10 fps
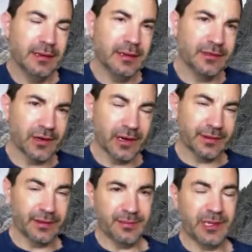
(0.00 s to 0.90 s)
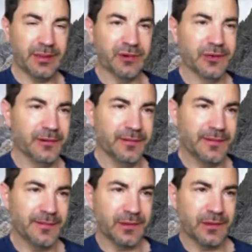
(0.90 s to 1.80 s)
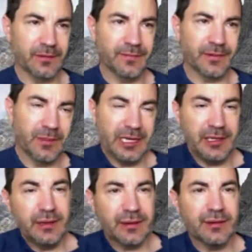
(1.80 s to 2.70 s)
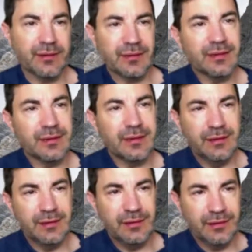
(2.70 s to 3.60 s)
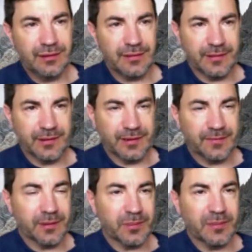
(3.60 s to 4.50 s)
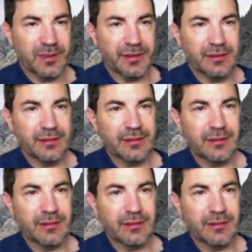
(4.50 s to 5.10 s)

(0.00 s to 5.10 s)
a drug that's been approved for many years and used for different purposes.